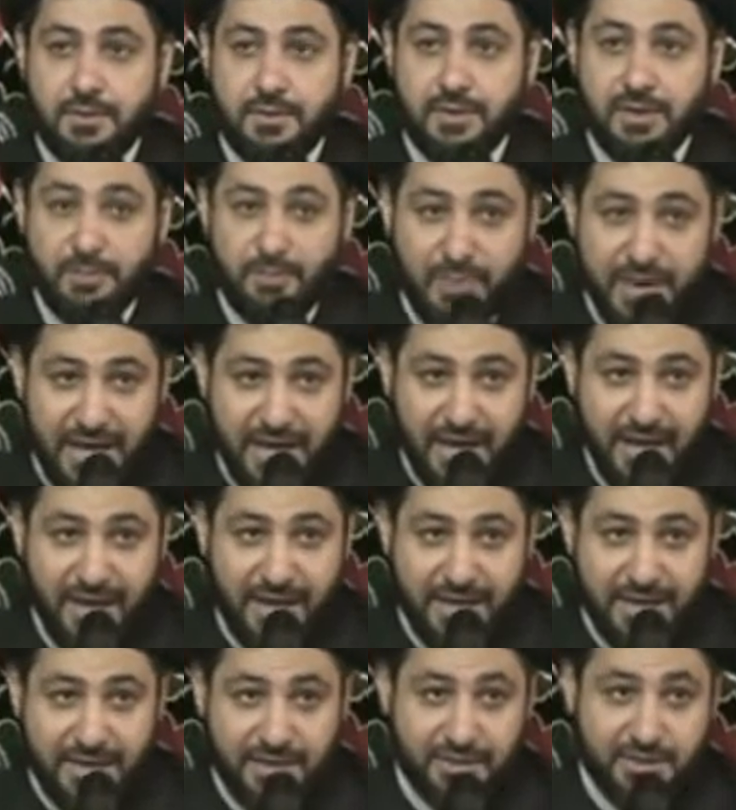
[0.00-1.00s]
the
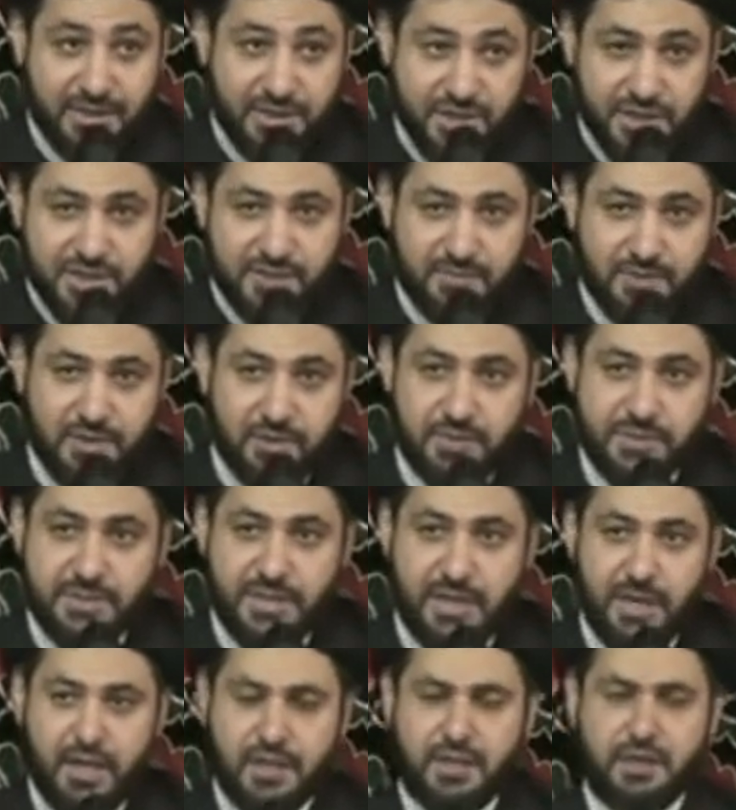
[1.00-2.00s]
bayah and allegiance with
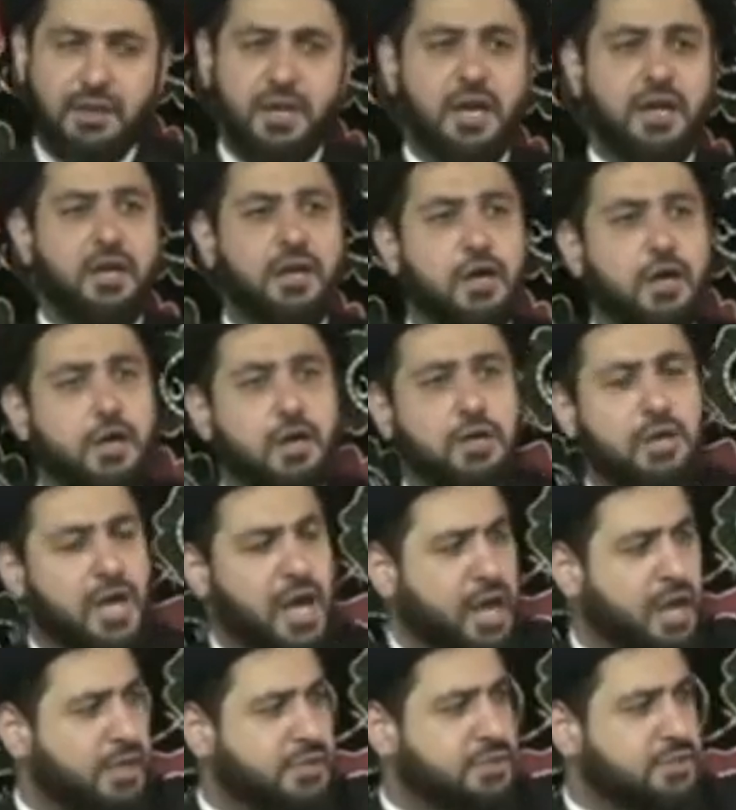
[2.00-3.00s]
Hussein. And they're like,
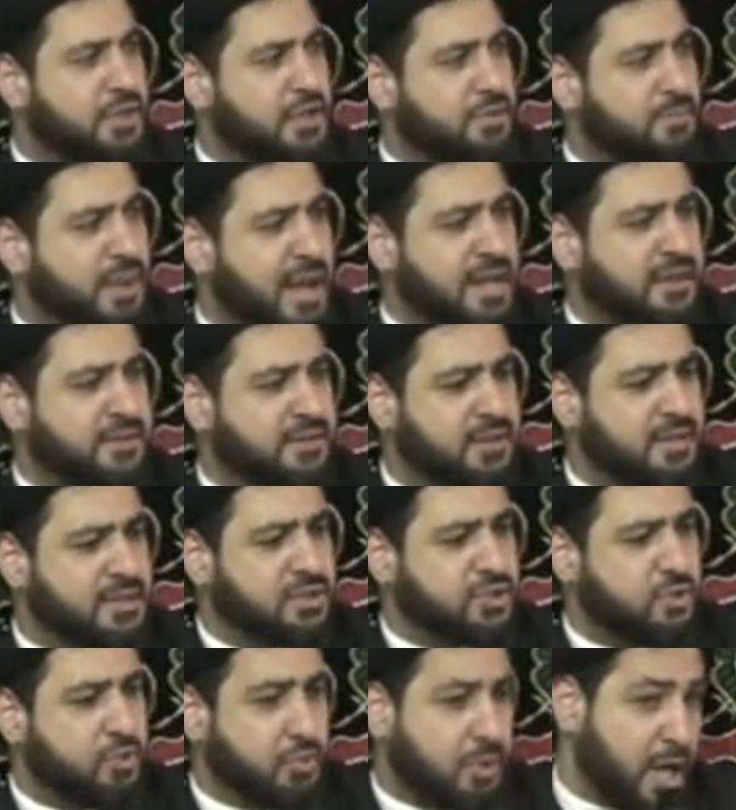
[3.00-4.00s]
yeah, it's not bad thing,
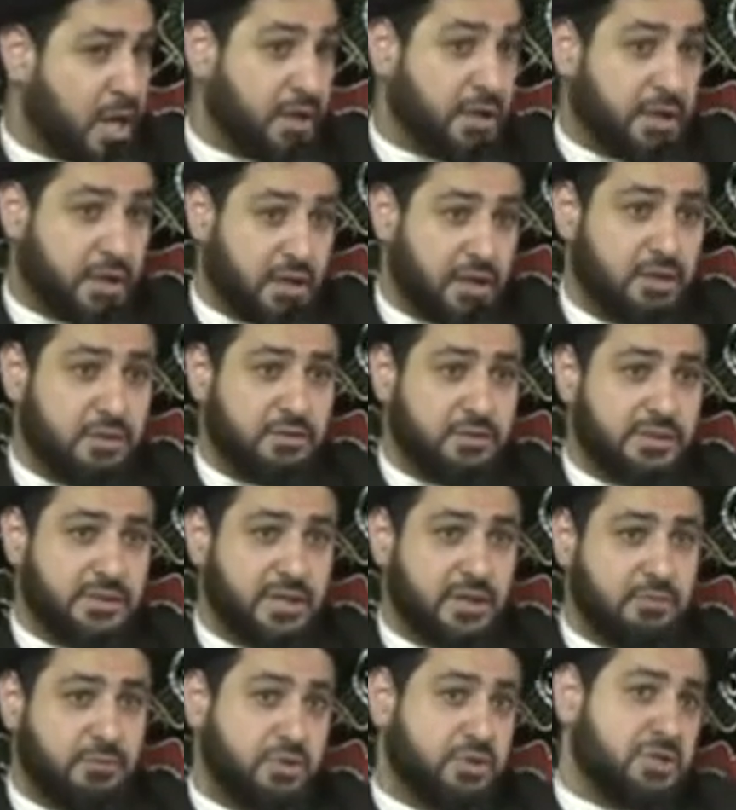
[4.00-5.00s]
so we're not going to kill
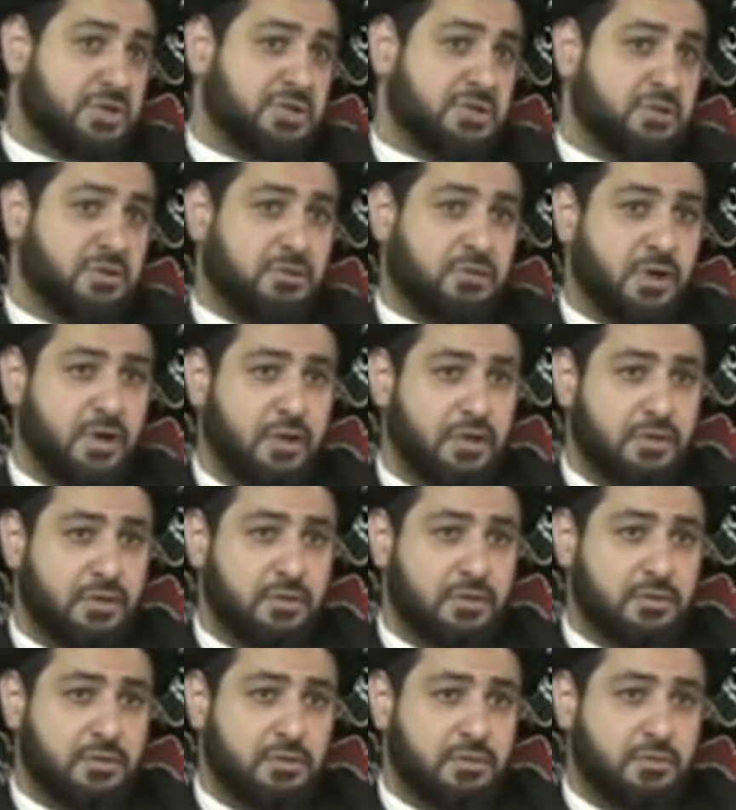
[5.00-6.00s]
Hussein. We just, you know,
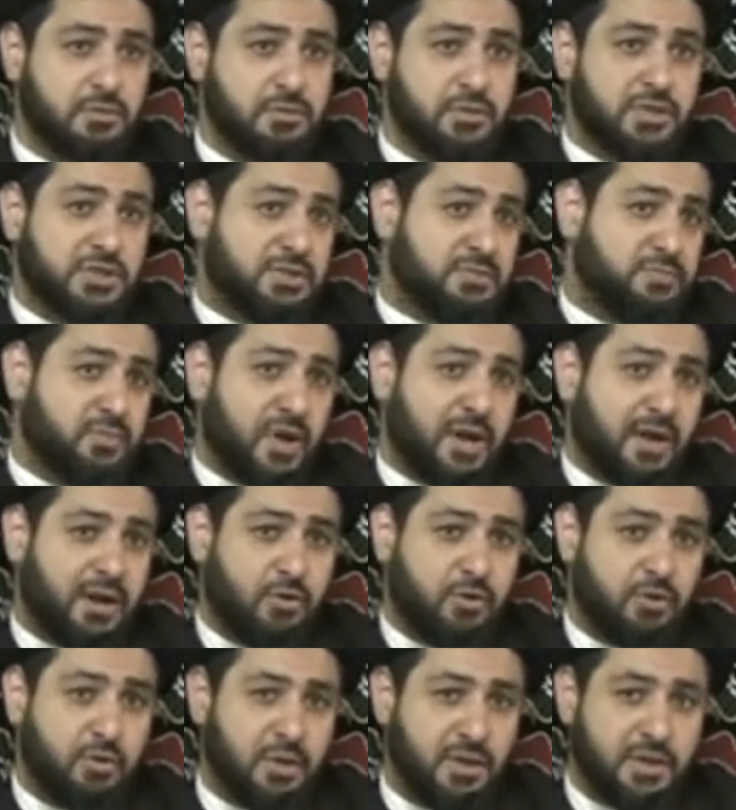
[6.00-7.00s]
we just break
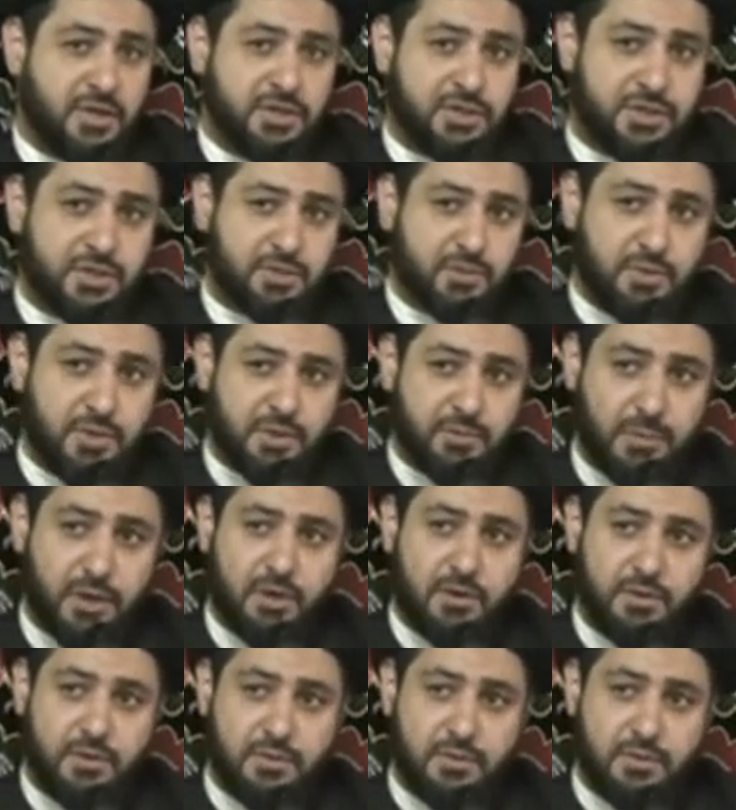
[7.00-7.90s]
our allegiance with him. Huh?